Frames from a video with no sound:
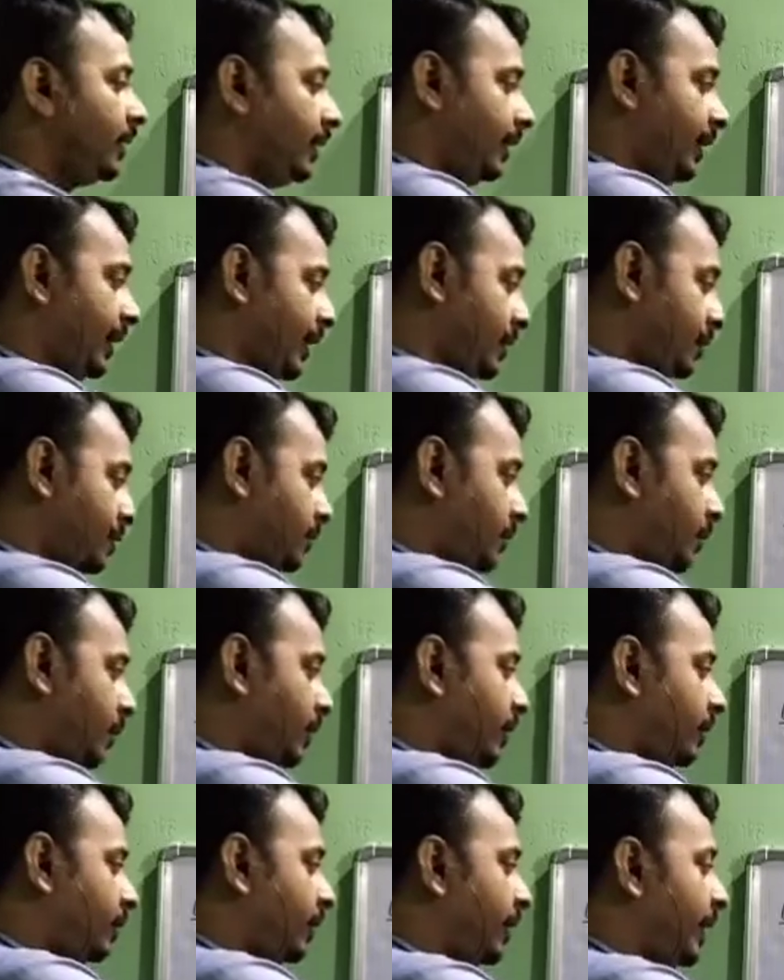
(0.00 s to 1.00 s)
Next,
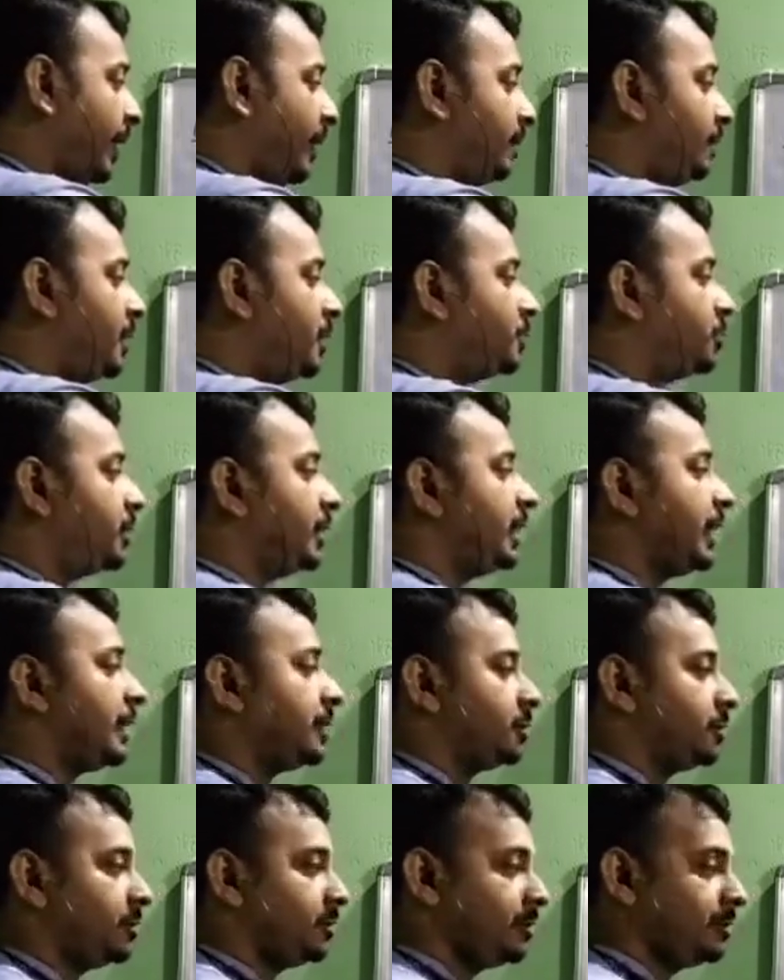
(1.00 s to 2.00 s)
for our habitual
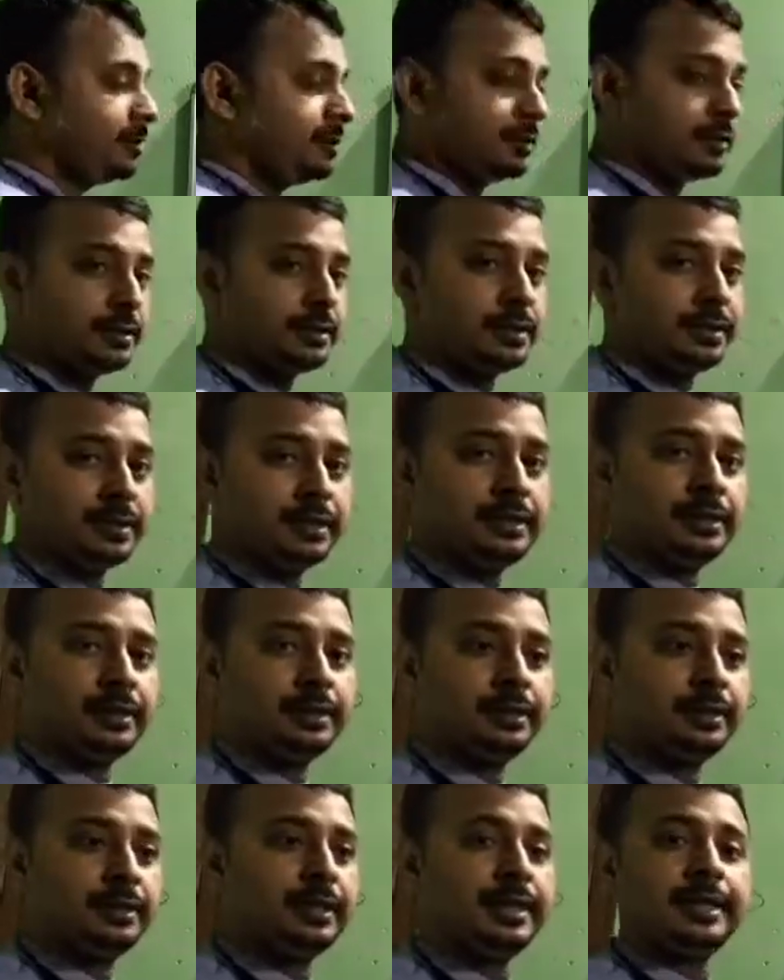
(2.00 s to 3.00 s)
actions,
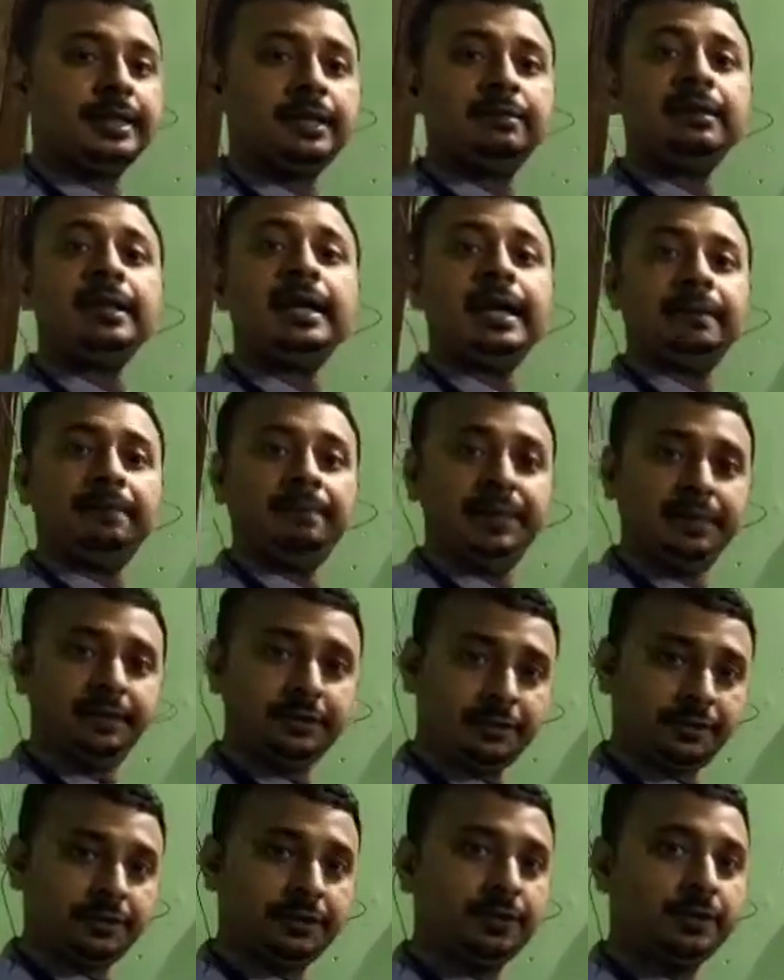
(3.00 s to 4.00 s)
like our
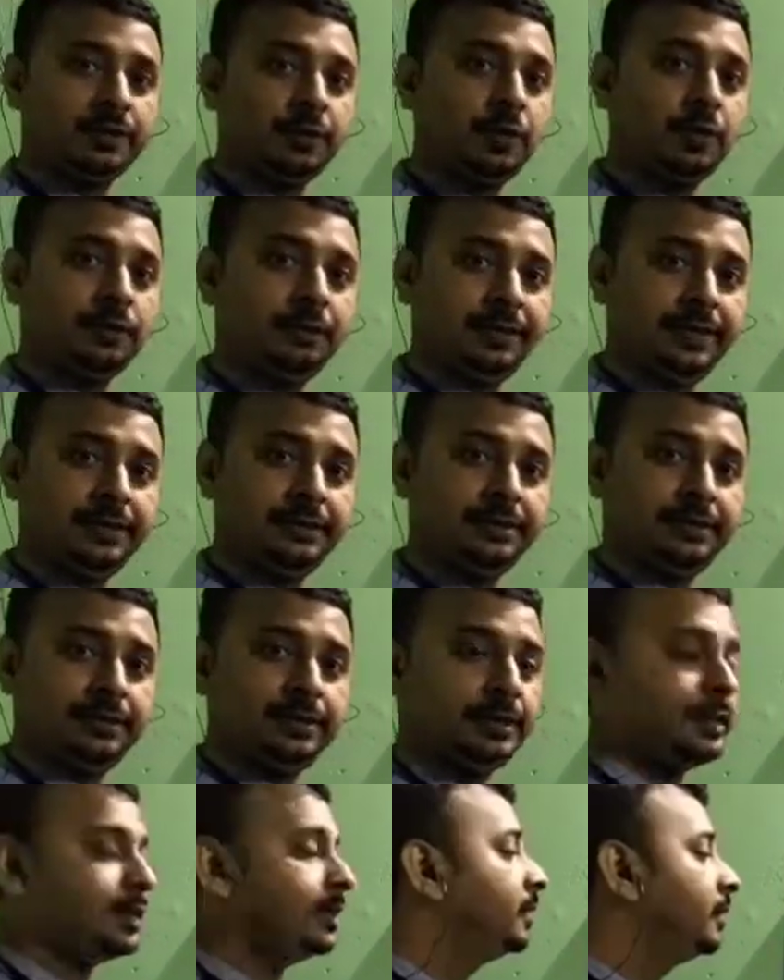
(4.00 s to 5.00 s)
habits,
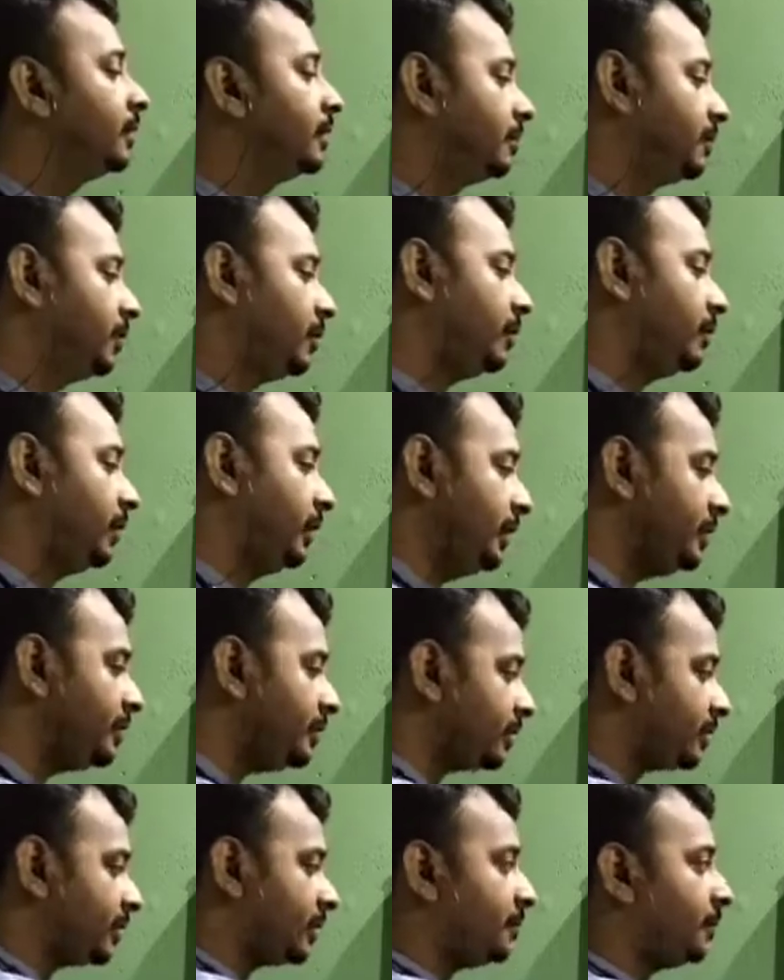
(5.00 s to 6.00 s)
hobbies, for
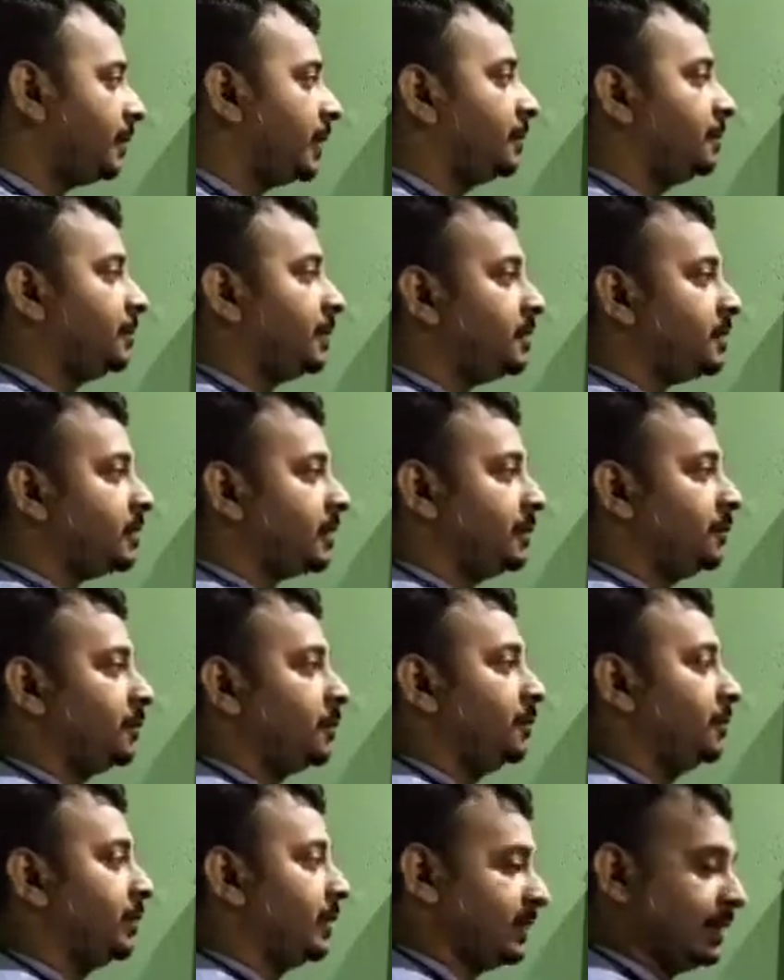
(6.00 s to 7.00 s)
this purpose,
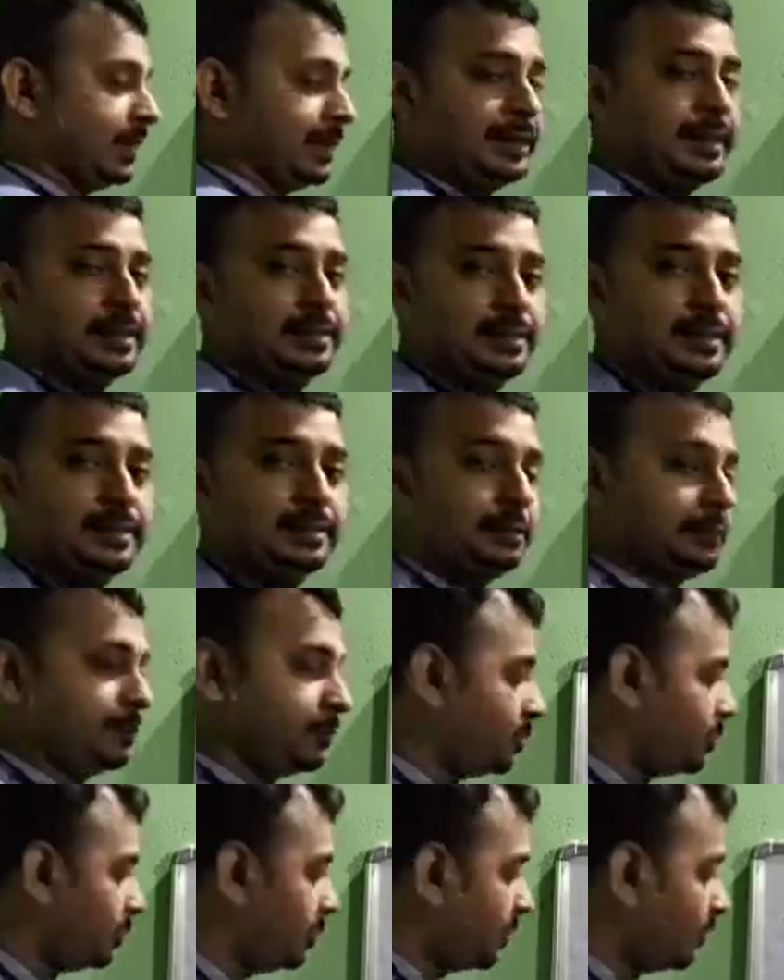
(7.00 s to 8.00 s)
simple present tense is
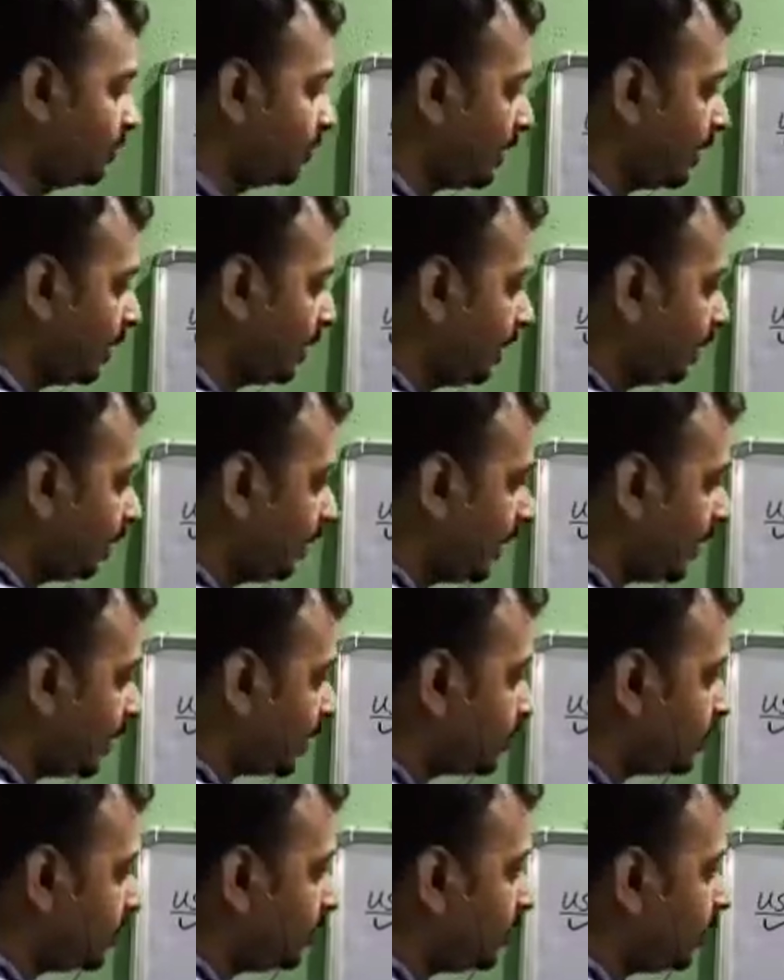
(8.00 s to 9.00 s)
used.
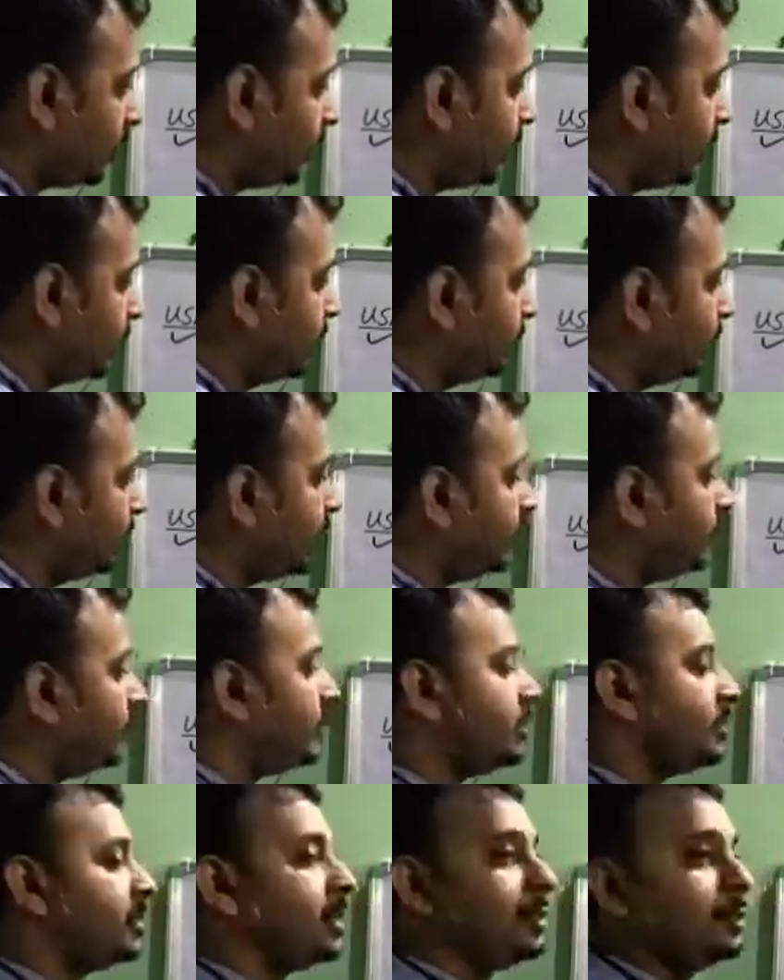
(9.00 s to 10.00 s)
Next, for
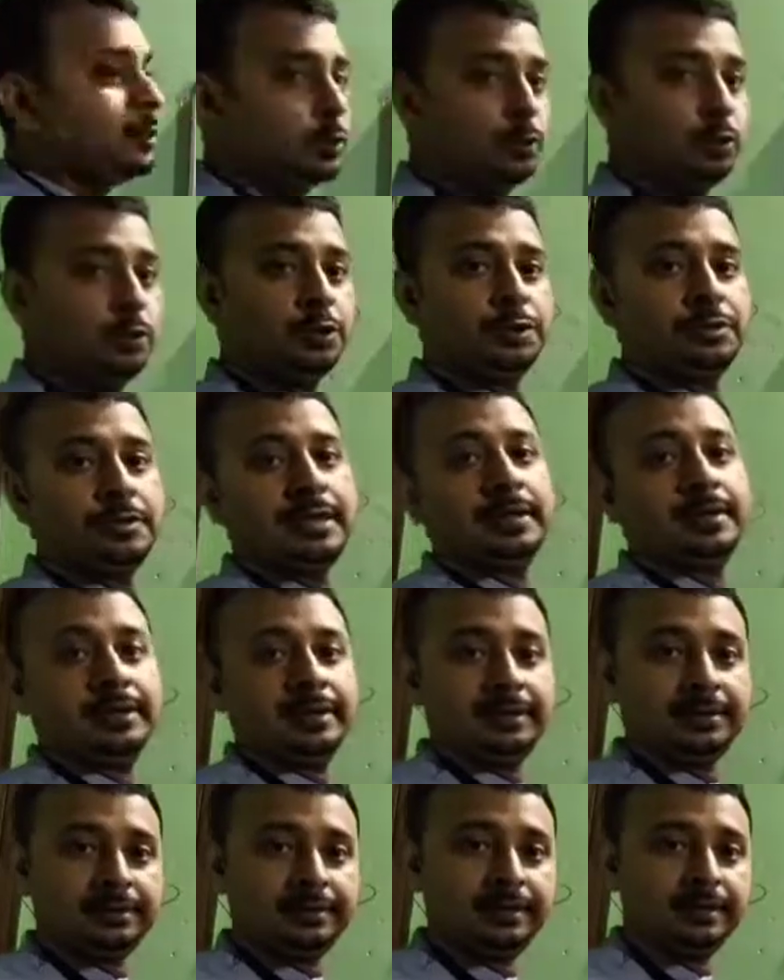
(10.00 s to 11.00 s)
universal truth
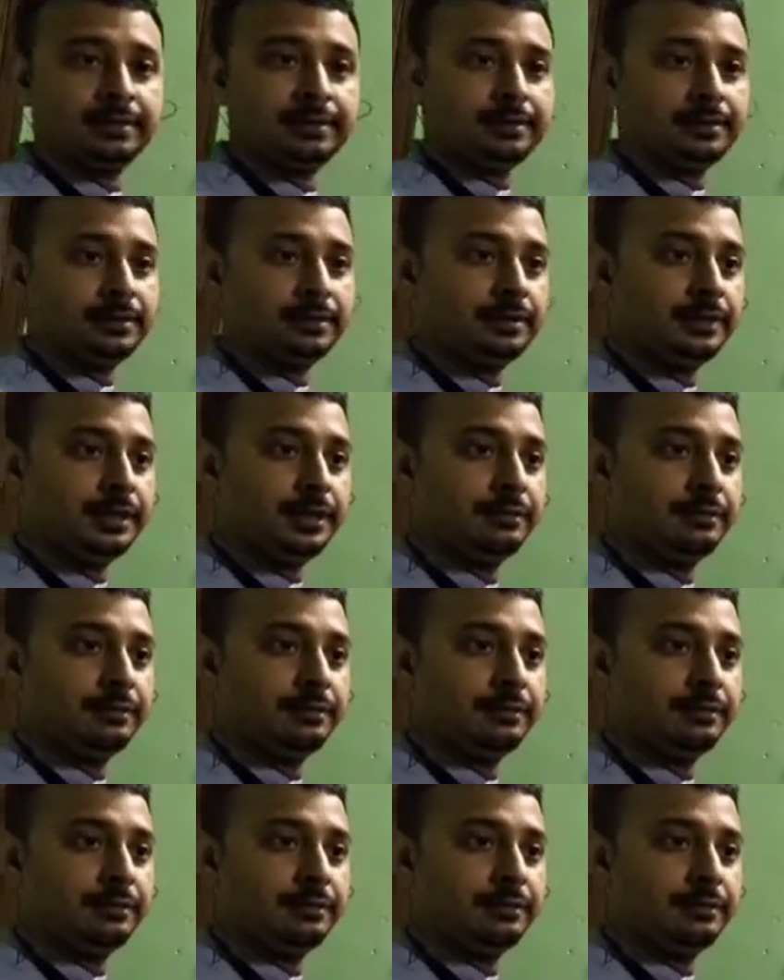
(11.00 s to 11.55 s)
sentences.